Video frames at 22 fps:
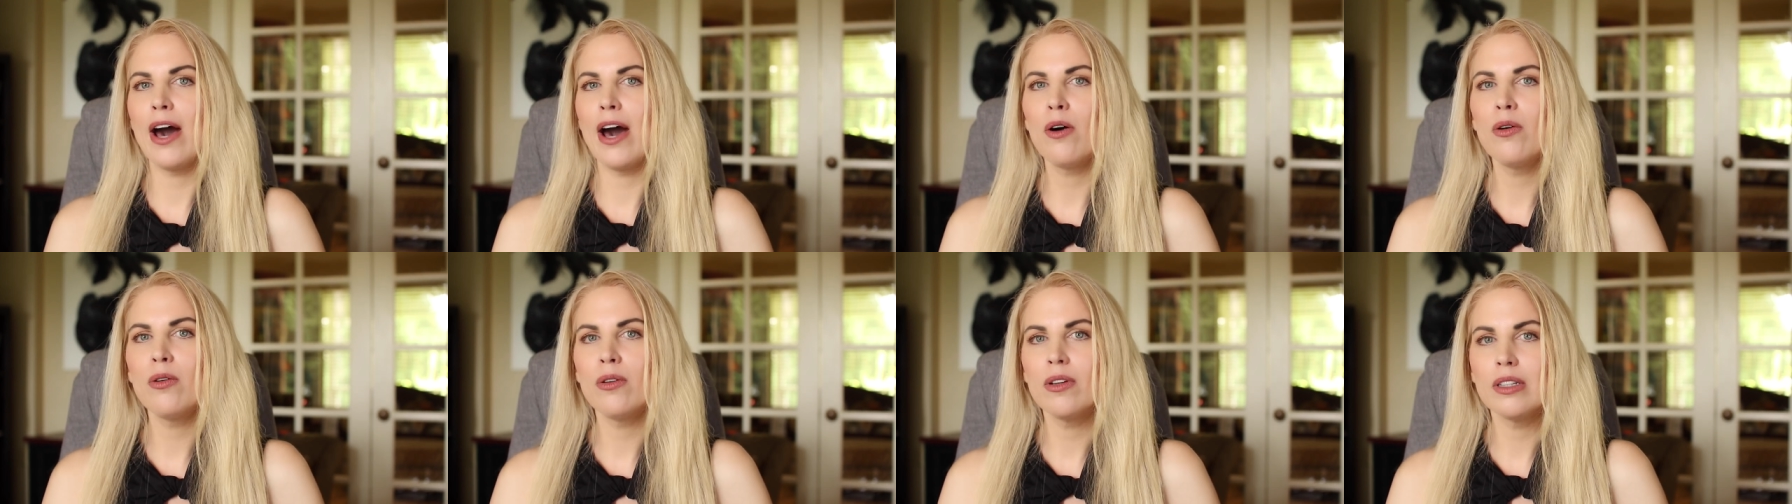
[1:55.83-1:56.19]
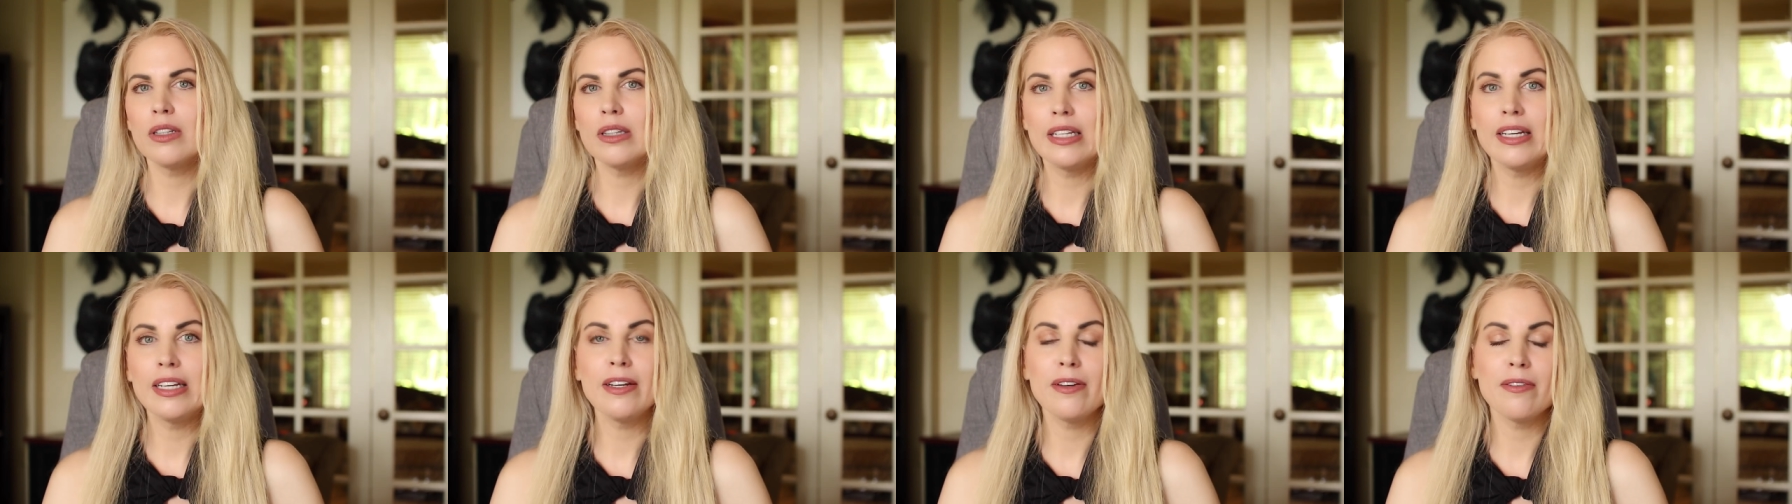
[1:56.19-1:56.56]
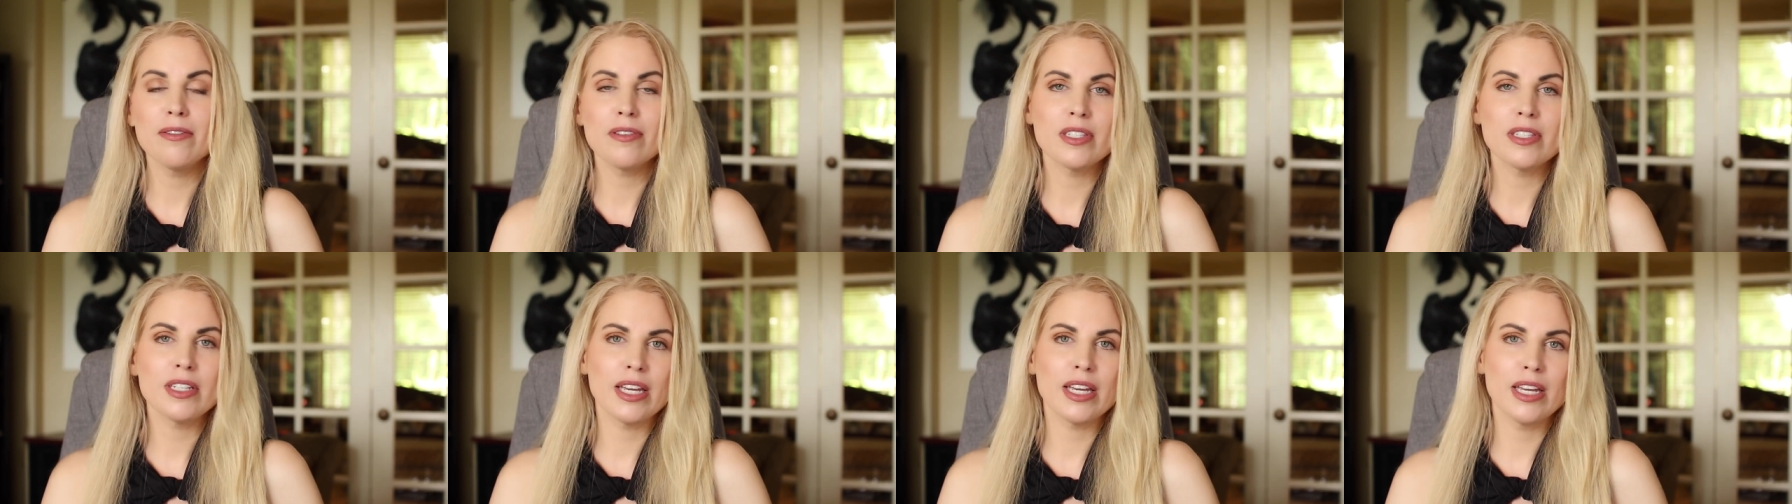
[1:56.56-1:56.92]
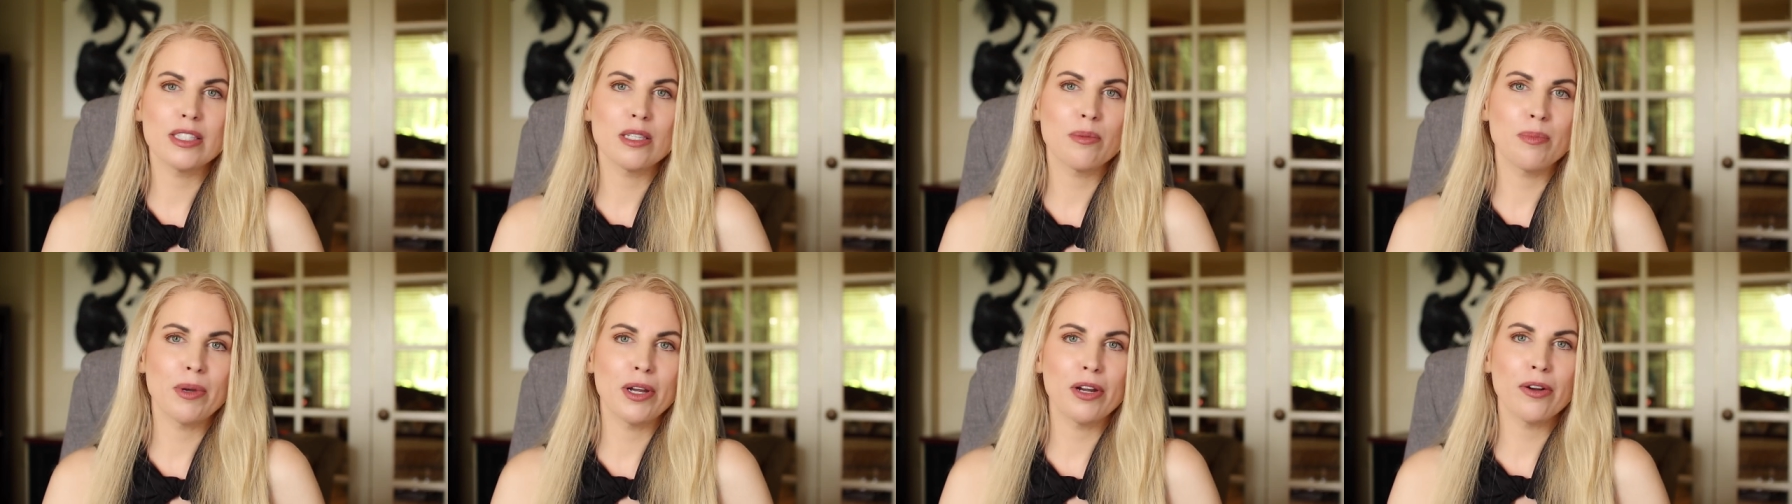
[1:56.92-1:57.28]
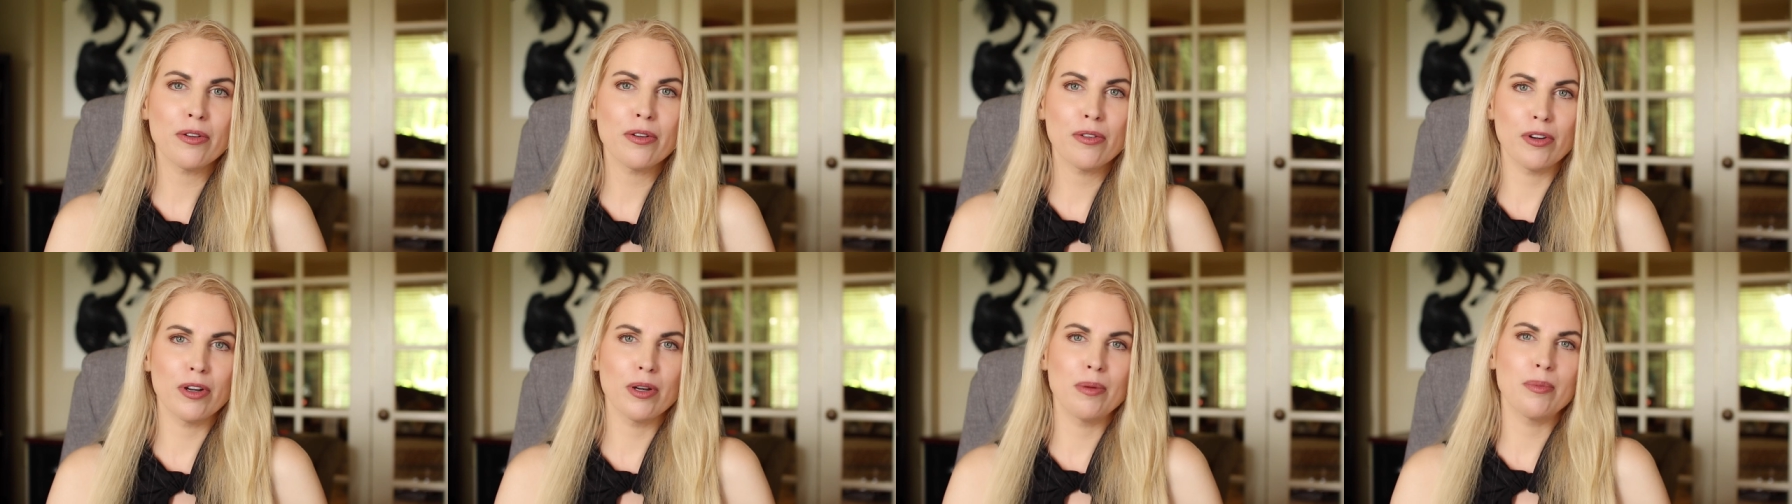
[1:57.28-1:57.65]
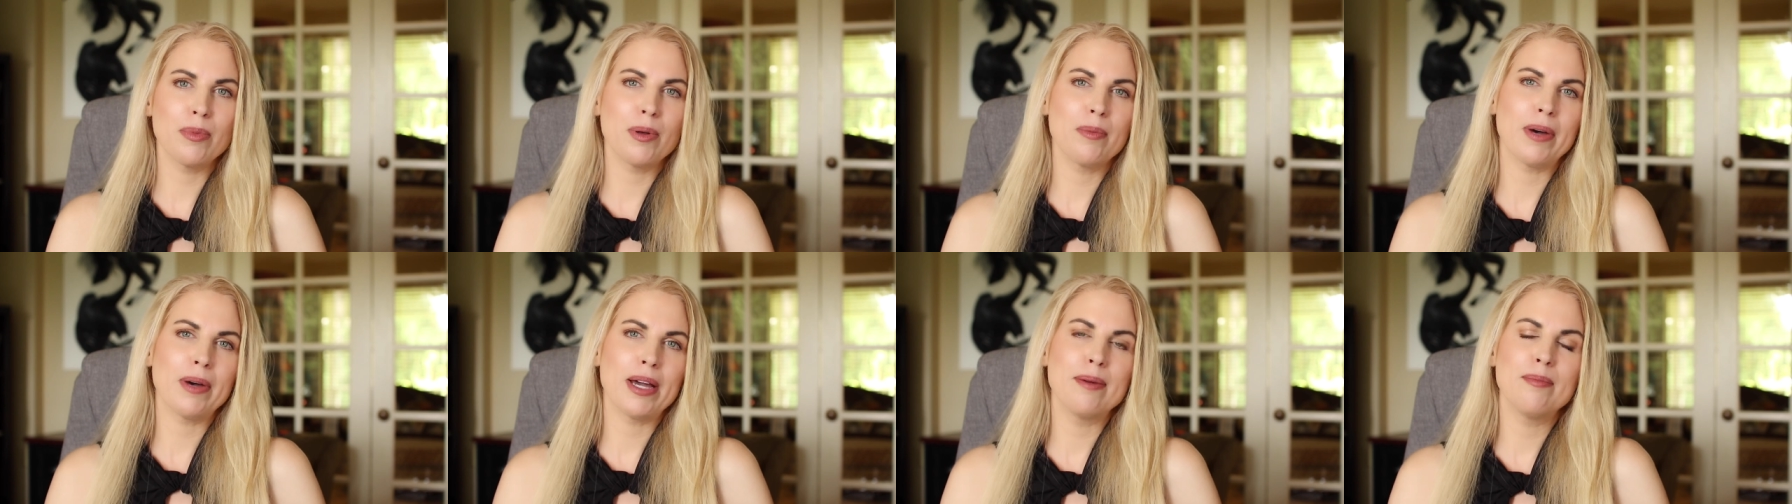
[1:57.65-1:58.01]
outlives its peer
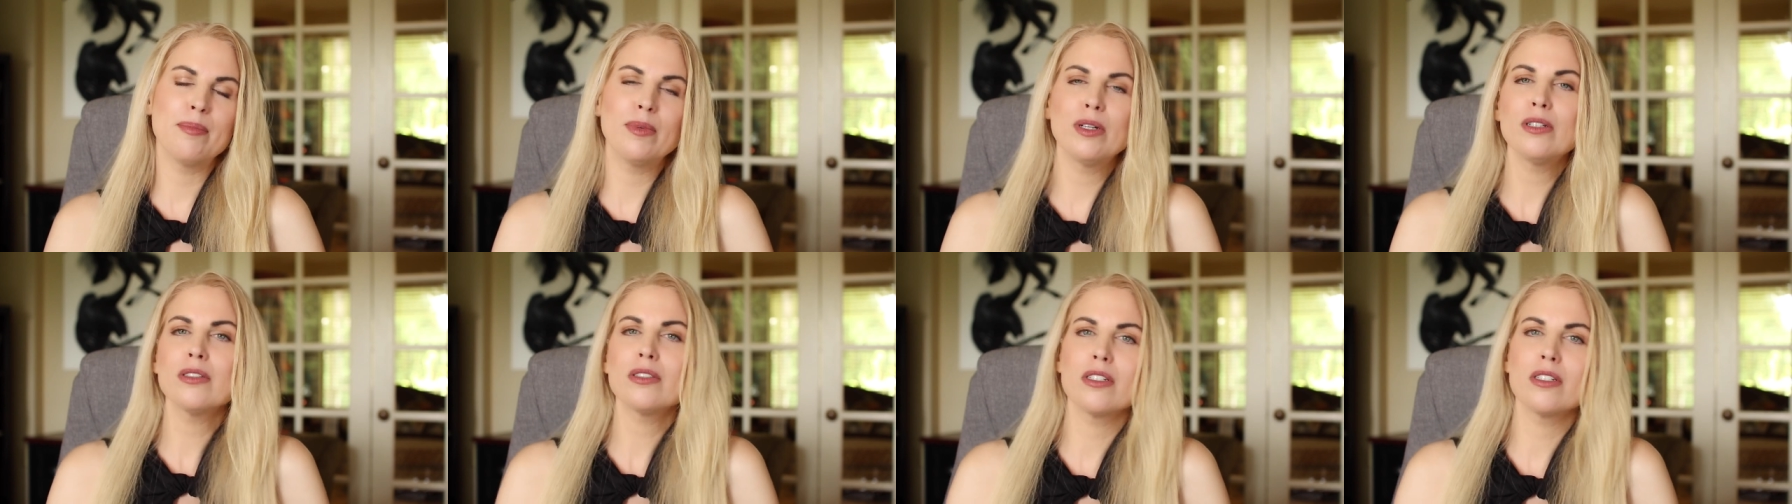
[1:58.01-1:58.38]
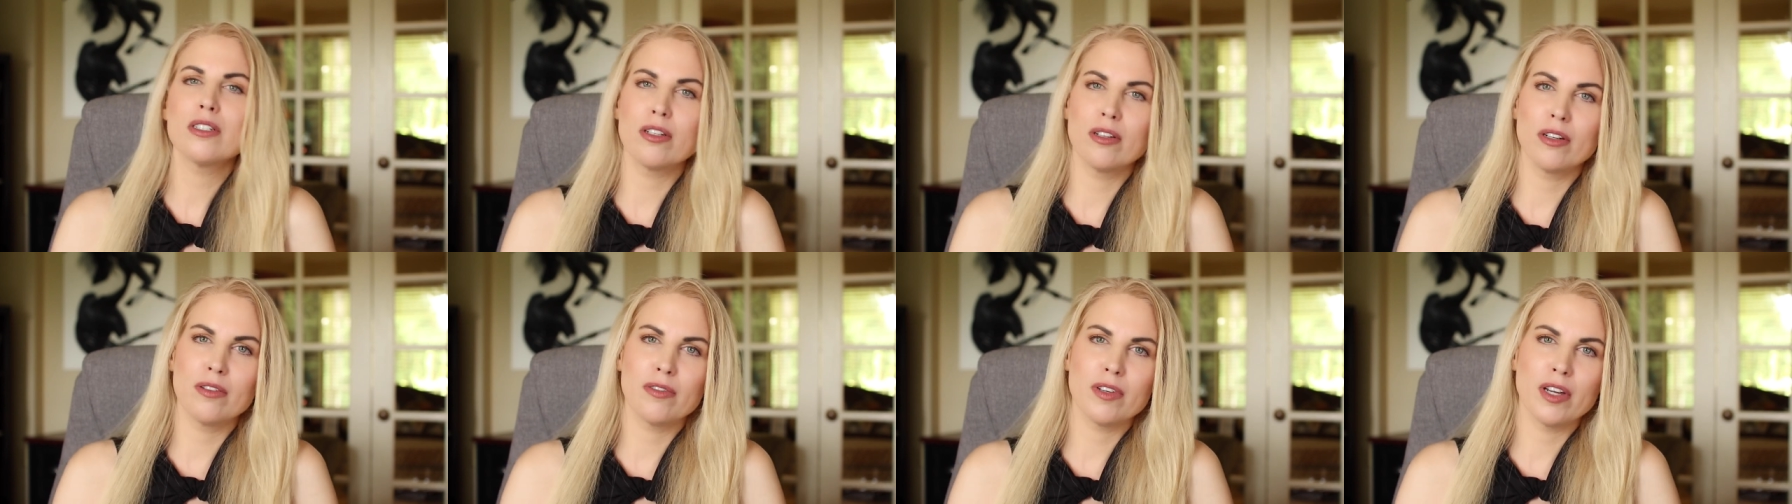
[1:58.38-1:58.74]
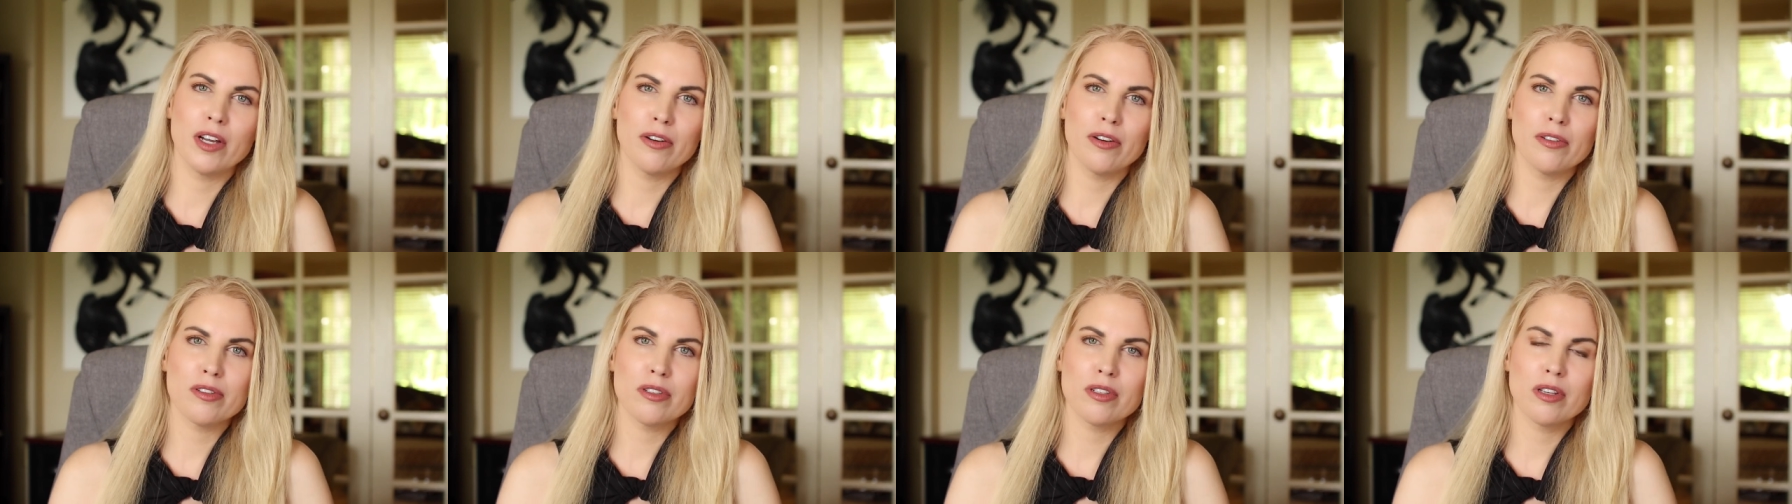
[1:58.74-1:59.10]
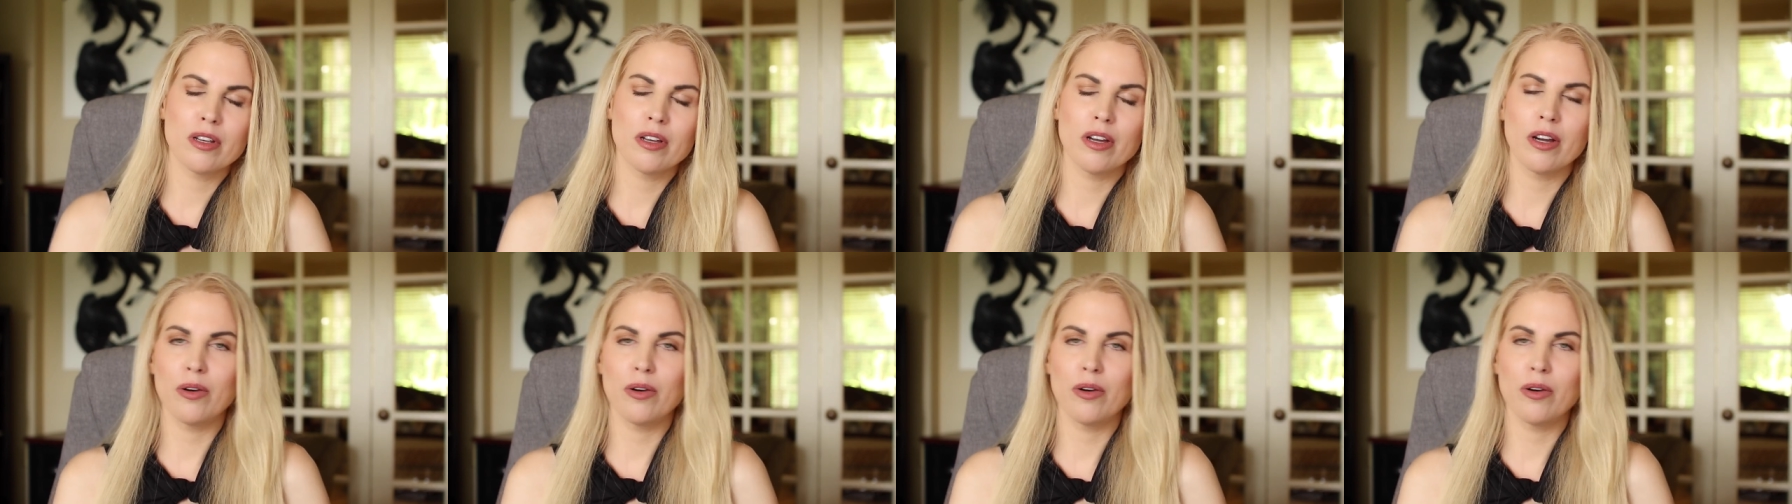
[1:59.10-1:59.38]
group by a multitude of years.